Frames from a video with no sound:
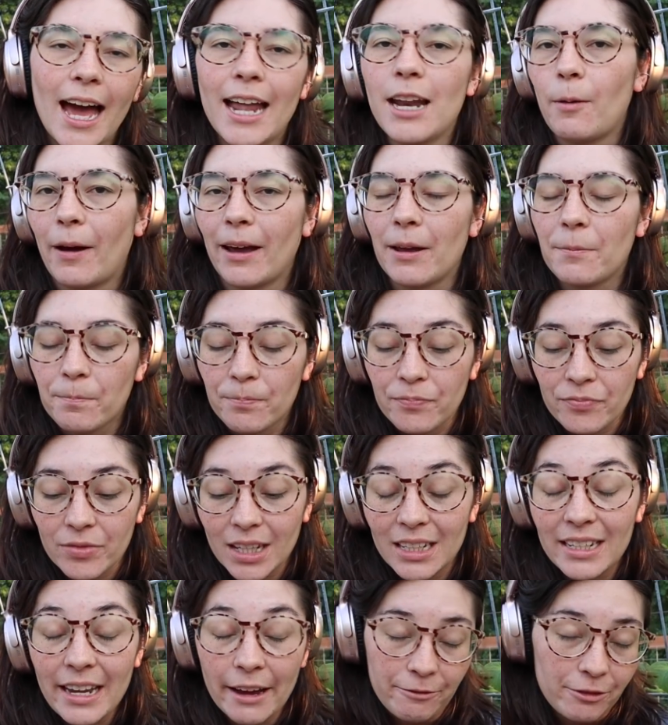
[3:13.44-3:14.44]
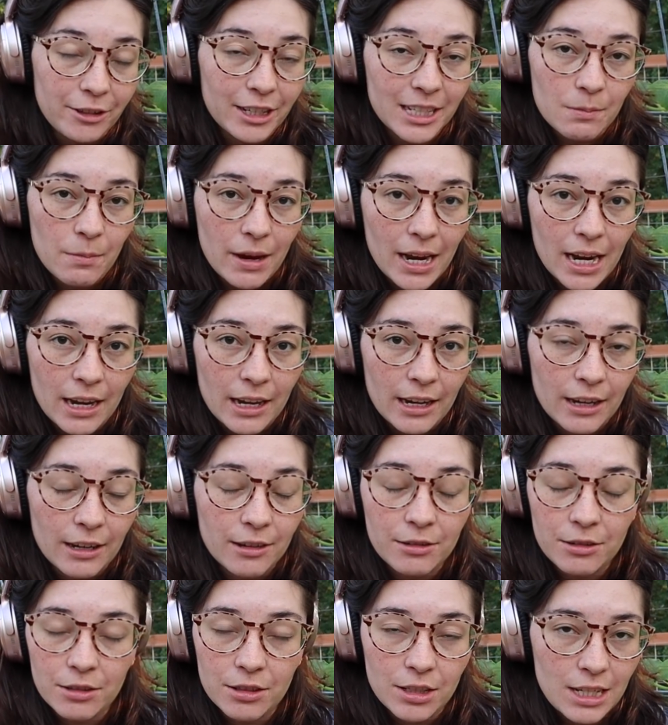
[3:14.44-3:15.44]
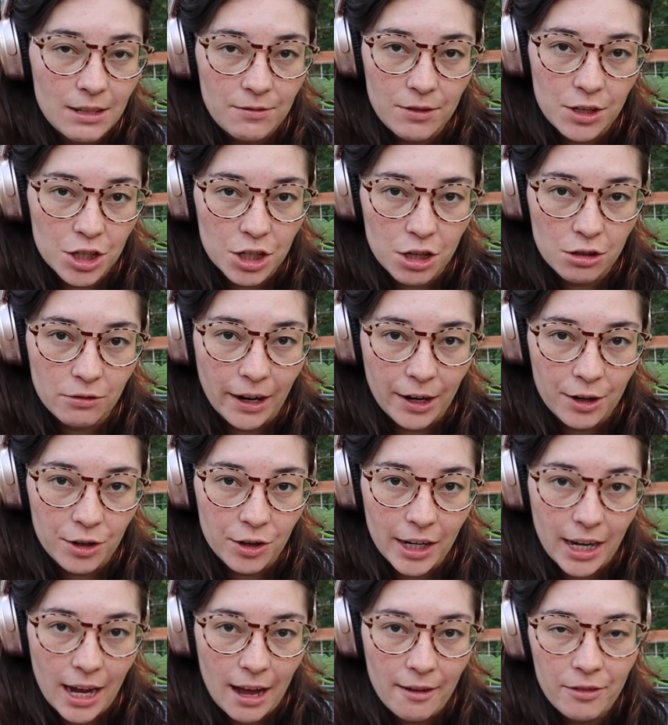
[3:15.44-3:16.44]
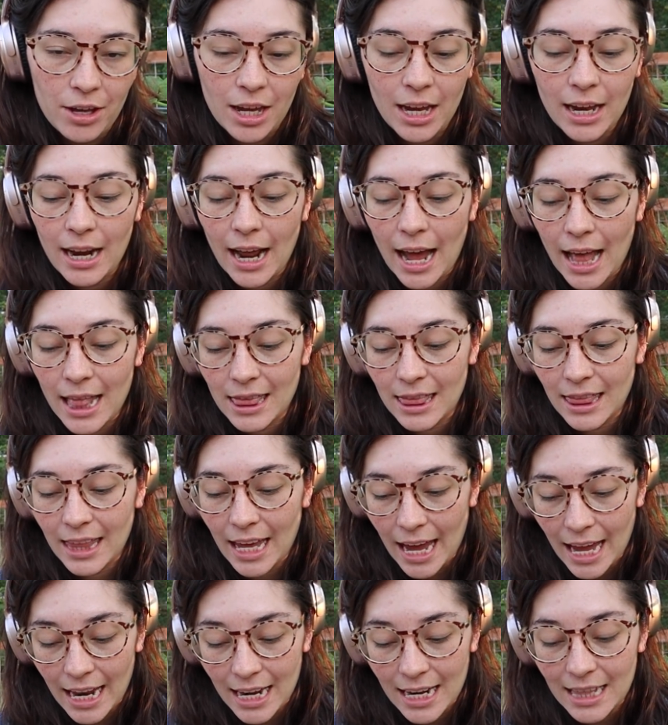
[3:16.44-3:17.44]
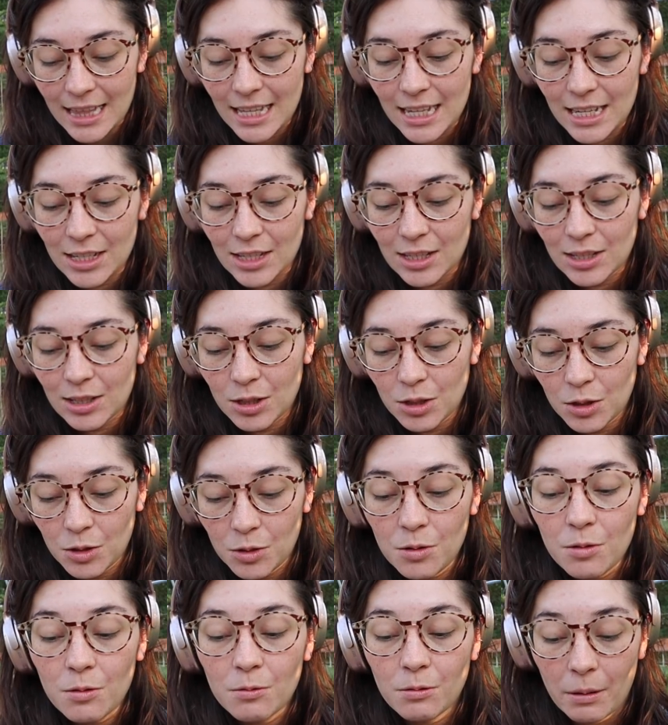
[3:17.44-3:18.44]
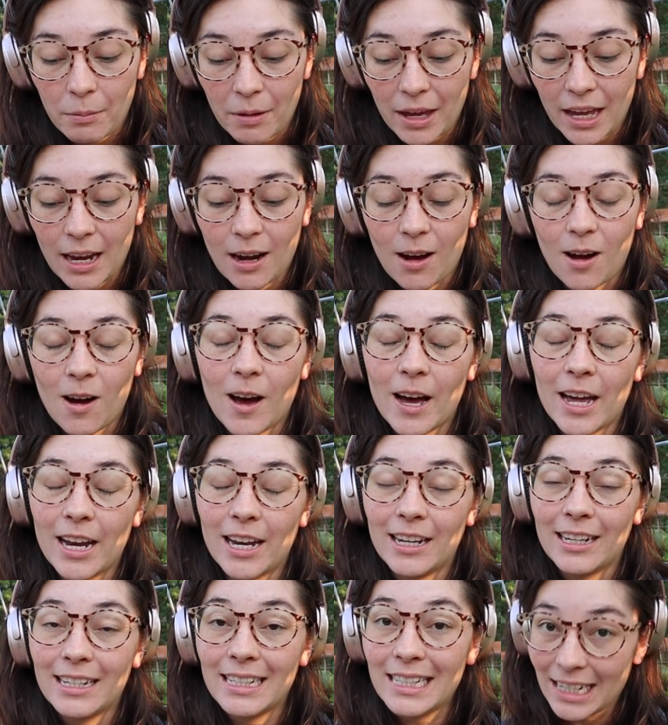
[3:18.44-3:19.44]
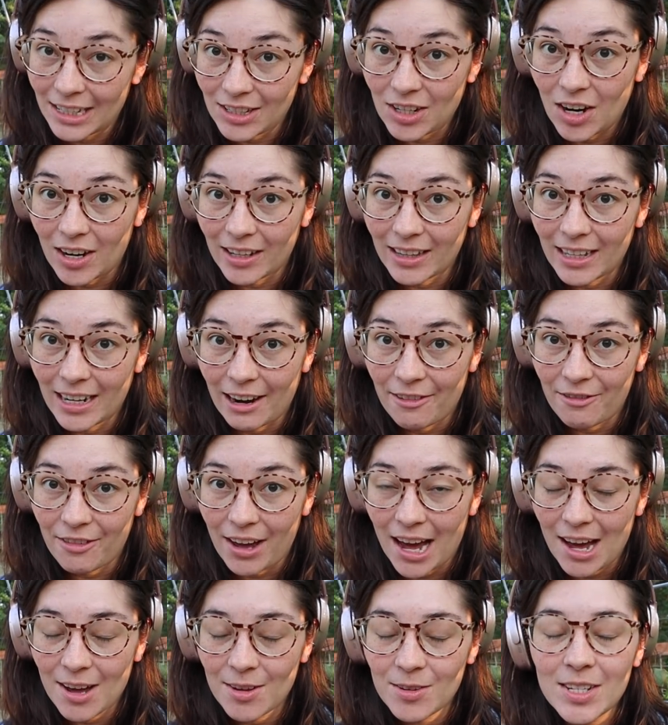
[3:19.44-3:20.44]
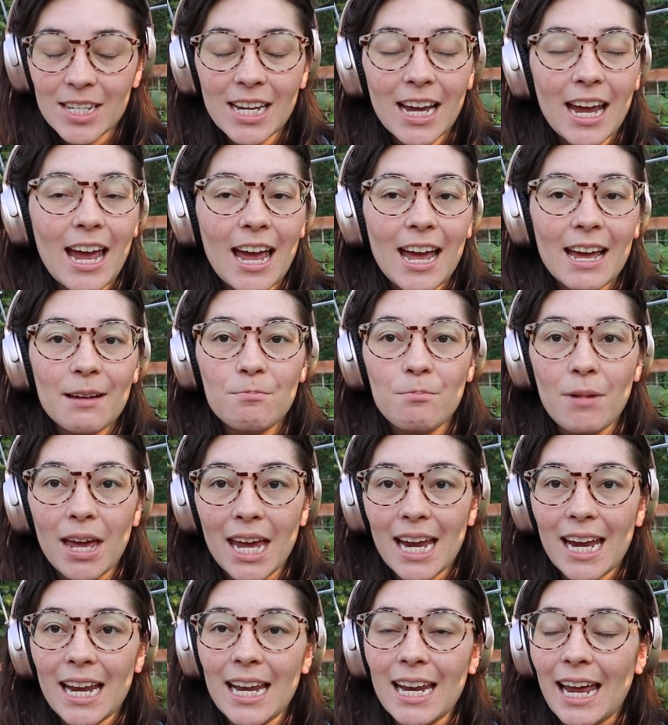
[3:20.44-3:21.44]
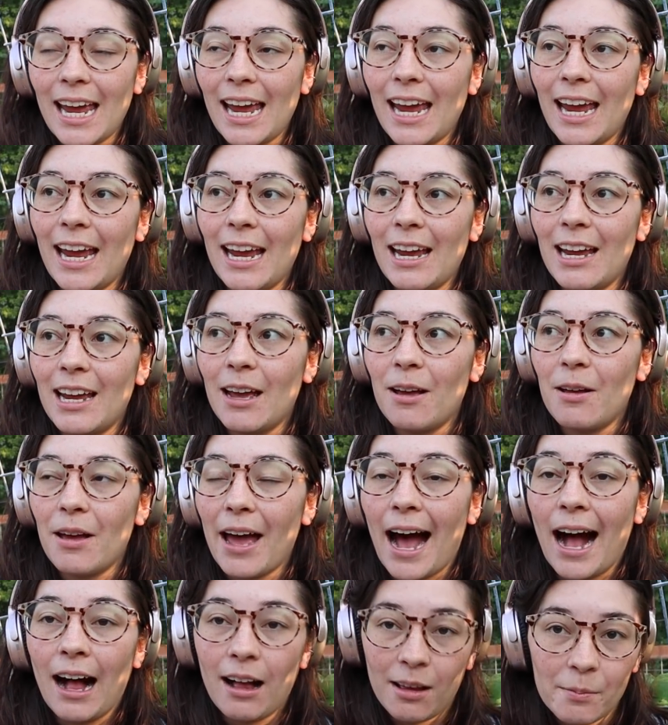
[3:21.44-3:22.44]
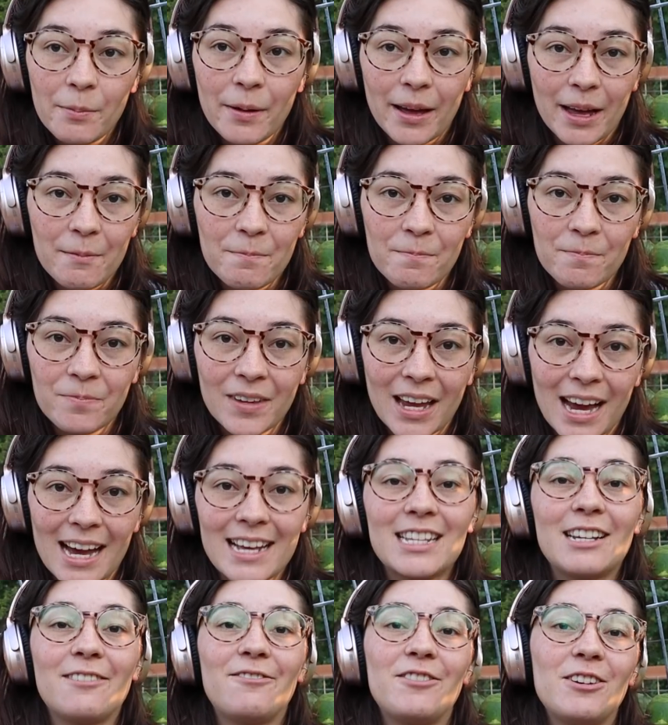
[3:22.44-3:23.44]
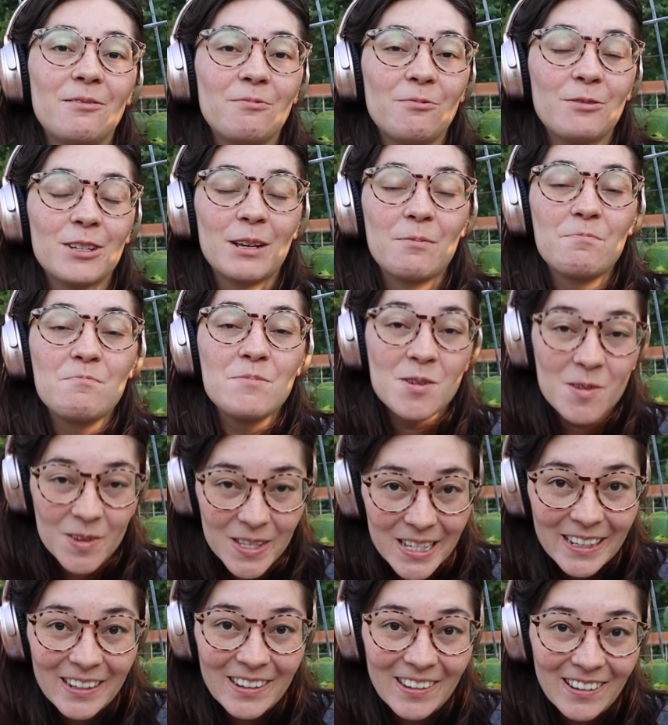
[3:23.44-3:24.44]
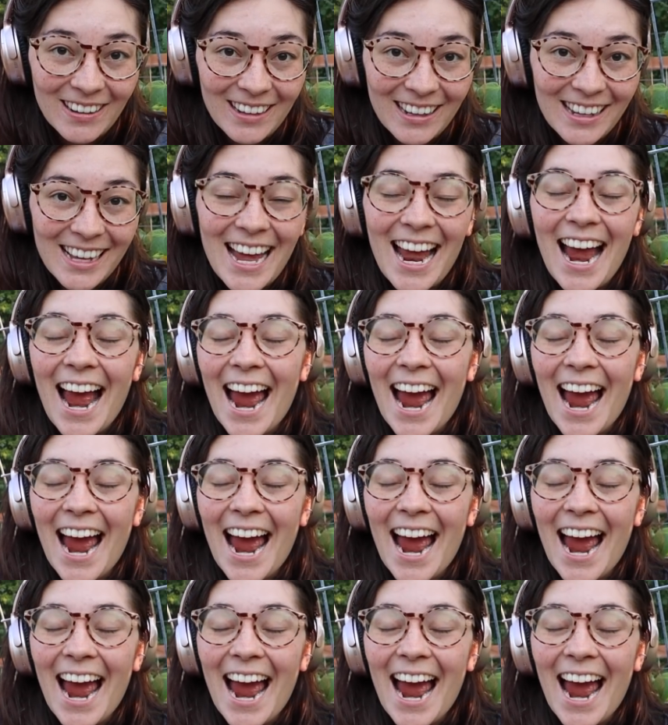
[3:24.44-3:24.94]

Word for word: Anyway, Netflix made a TV show rendering of it. And then these two women on TikTok that I found made a album as if it was a musical.